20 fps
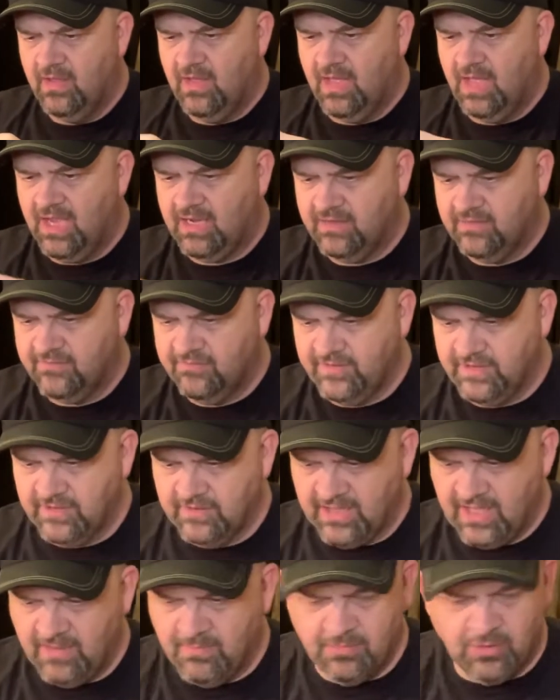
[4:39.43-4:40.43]
I could feel
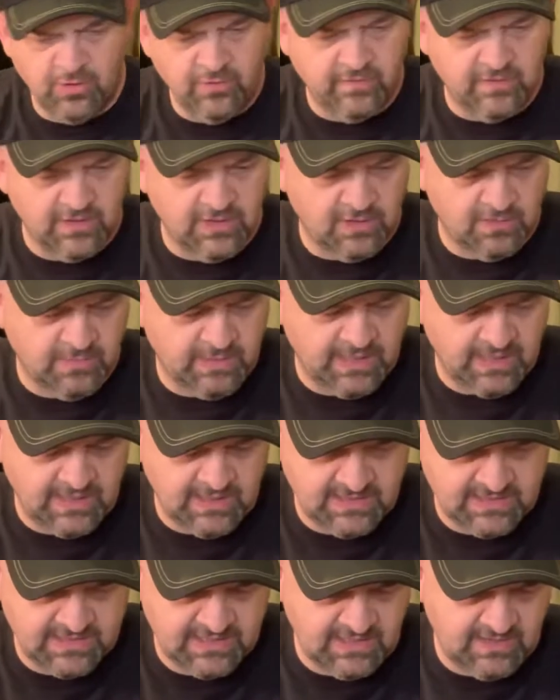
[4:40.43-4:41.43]
that move a little bit.
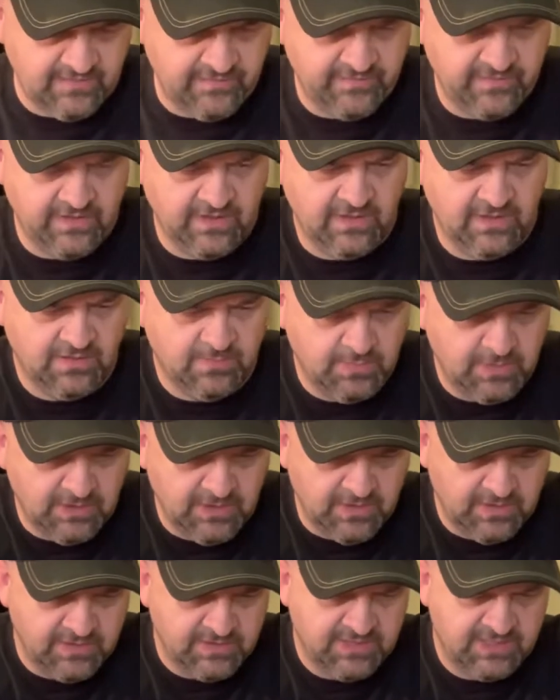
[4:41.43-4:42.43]
Let's see if the
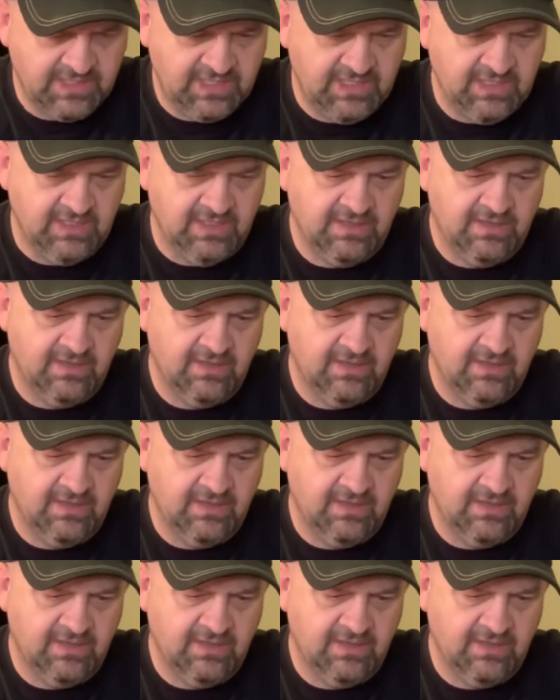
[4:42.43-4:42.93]
bullet will seat.